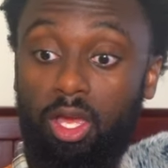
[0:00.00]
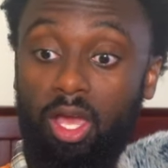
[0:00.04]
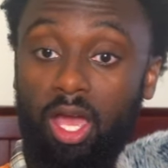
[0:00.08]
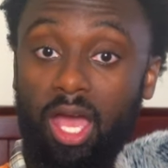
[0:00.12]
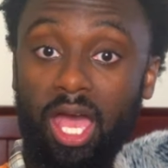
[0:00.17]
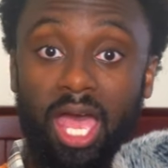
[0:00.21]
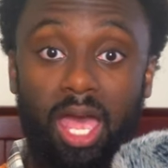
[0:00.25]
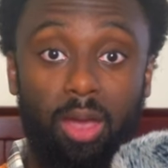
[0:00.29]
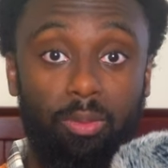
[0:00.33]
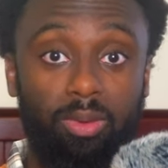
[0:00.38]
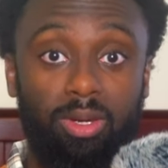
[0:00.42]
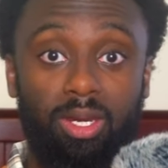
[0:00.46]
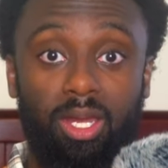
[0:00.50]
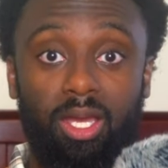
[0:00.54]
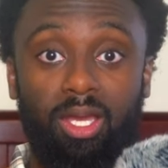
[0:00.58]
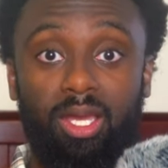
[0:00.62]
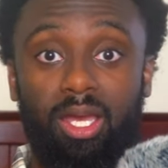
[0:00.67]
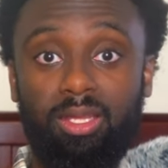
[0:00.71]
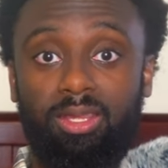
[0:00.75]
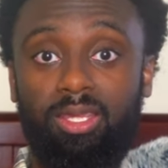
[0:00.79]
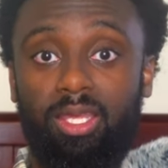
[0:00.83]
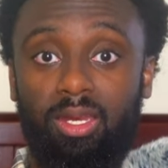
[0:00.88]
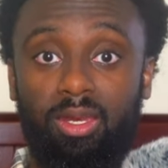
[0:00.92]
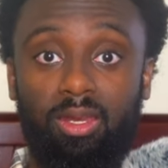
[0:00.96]
Had we not
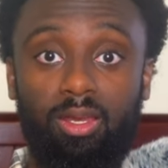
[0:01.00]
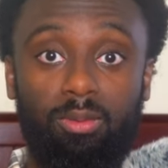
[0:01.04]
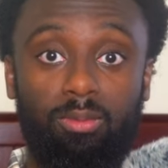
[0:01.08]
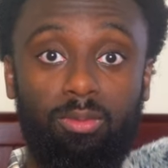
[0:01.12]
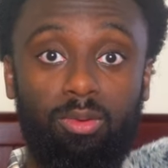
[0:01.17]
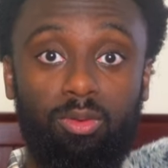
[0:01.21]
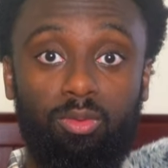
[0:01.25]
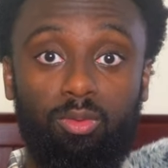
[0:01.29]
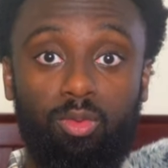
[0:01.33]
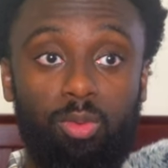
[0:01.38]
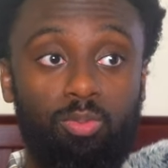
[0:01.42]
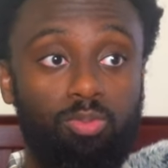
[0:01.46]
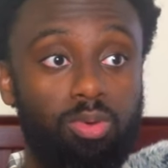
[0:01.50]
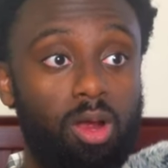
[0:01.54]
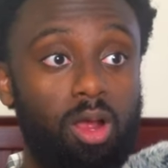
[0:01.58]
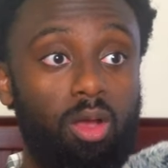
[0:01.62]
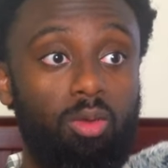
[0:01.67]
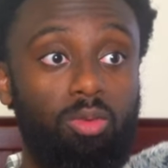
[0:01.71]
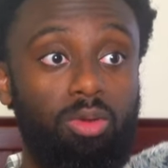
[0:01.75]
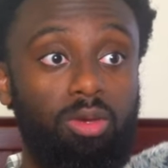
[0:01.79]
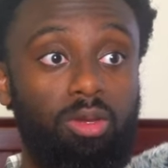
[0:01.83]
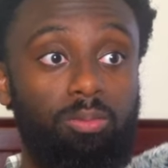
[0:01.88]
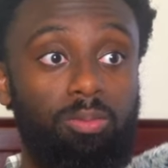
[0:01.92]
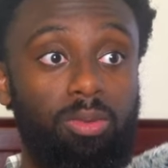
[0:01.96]
got that number, we
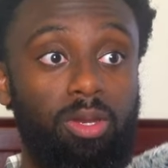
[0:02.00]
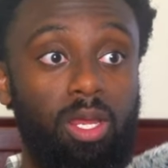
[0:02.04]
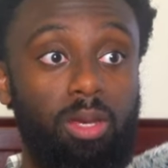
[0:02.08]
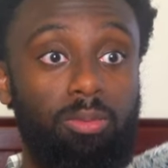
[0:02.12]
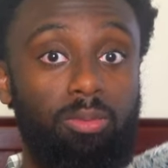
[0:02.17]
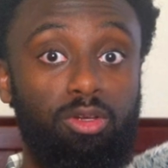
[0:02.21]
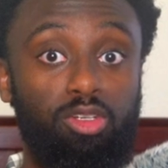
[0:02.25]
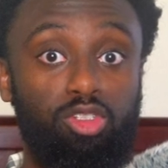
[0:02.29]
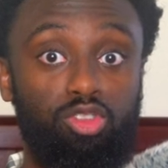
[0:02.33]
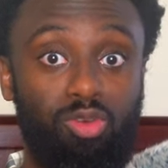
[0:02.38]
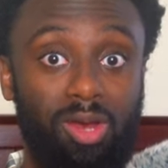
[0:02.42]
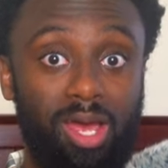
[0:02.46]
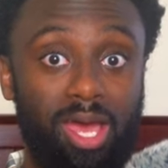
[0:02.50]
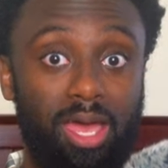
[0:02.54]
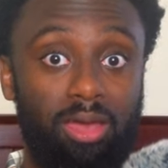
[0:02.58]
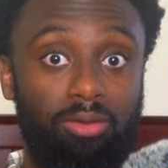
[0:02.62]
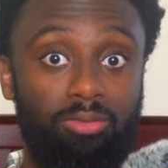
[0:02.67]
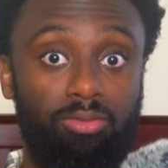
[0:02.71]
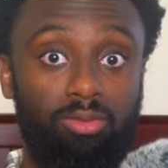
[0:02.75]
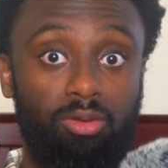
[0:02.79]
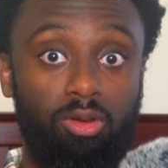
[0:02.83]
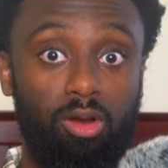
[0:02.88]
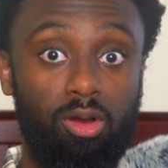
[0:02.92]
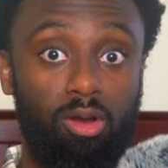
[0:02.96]
probably wouldn't have been able to
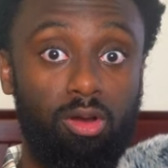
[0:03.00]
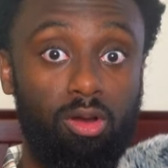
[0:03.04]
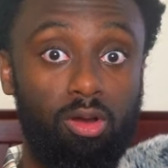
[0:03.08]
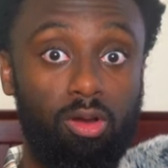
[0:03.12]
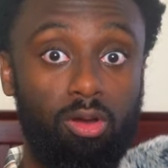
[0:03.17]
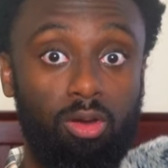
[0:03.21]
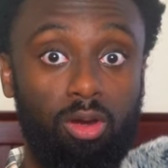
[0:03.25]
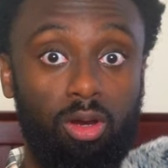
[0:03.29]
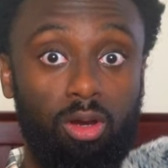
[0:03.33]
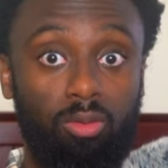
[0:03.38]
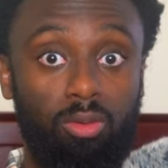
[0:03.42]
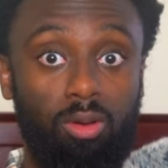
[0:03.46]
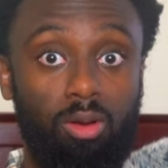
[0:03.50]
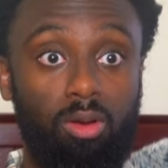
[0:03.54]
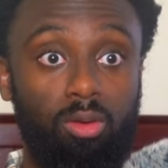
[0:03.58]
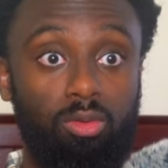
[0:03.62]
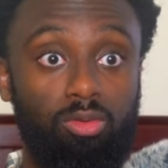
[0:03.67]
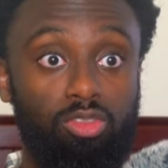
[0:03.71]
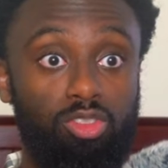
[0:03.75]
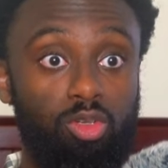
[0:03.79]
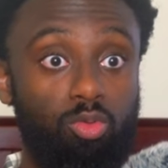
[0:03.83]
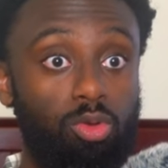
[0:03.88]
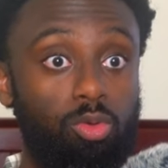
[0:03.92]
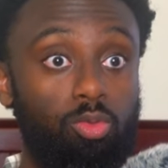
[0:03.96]
drive on our
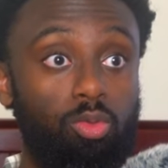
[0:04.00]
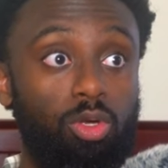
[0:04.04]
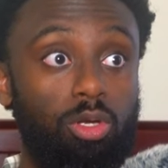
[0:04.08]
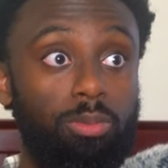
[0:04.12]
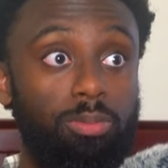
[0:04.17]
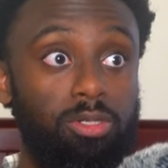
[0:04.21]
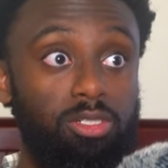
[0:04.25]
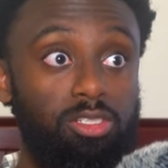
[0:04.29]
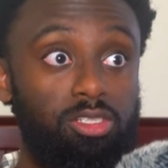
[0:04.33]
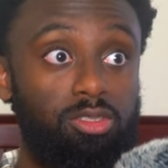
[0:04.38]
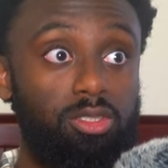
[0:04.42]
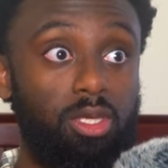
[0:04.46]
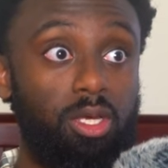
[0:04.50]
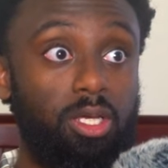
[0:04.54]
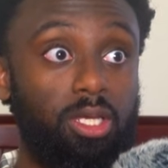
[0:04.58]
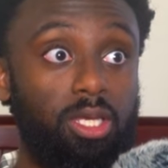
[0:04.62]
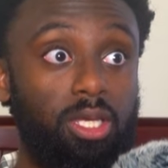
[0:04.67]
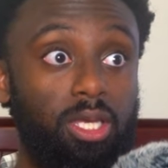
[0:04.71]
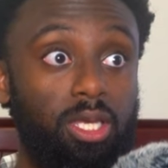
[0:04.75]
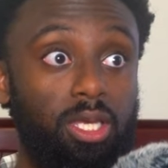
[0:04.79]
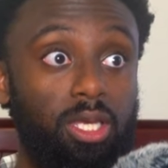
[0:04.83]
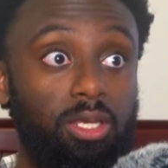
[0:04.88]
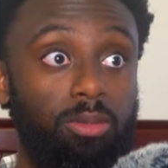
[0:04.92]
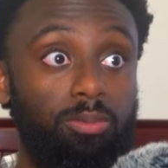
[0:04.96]
own. So we would have been stuck
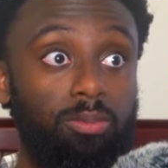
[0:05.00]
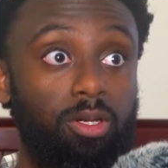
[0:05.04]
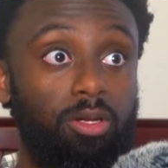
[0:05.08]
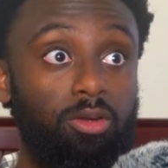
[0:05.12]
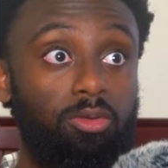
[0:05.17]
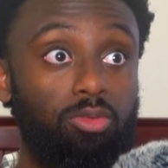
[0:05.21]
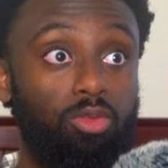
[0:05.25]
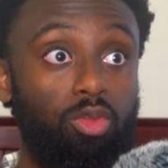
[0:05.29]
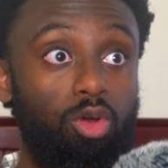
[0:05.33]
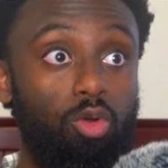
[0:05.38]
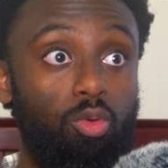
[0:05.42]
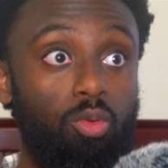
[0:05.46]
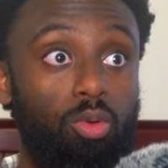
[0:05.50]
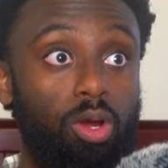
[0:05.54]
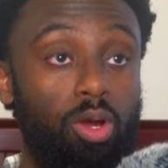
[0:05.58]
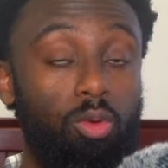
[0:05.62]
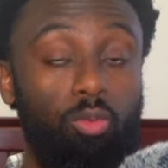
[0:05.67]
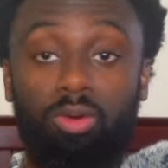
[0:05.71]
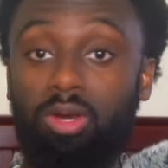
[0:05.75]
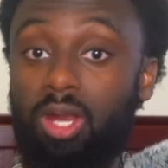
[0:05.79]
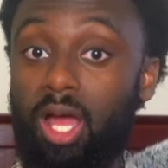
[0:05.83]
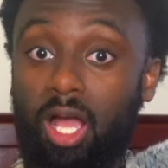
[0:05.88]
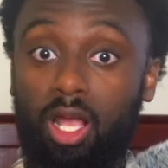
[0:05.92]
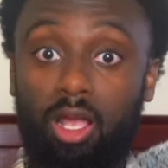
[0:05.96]
in the middle of nowhere.
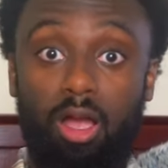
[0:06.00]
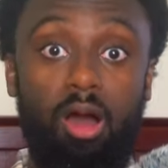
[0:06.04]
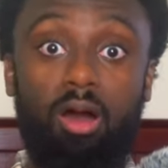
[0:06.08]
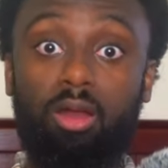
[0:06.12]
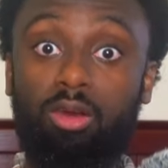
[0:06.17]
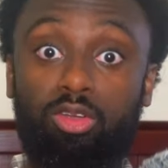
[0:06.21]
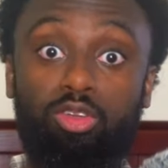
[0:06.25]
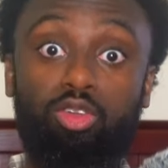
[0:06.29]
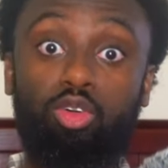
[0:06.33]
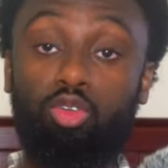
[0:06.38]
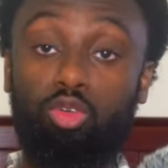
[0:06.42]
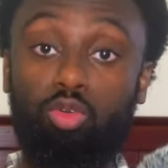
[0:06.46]
We are not calling